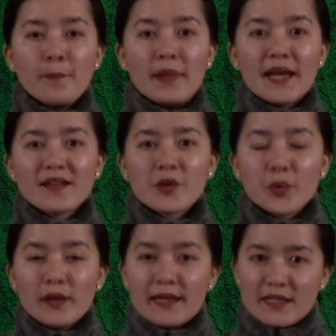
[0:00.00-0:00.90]
blood
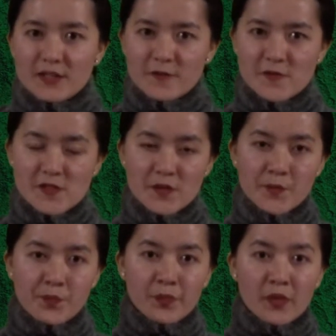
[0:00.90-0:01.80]
relatives.
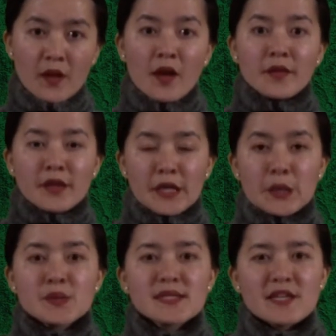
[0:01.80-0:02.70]
The
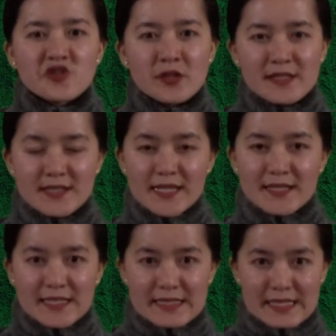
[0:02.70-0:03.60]
usage in a
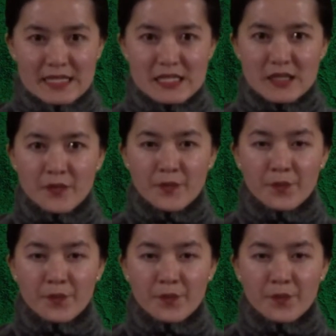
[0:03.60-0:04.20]
sentence is: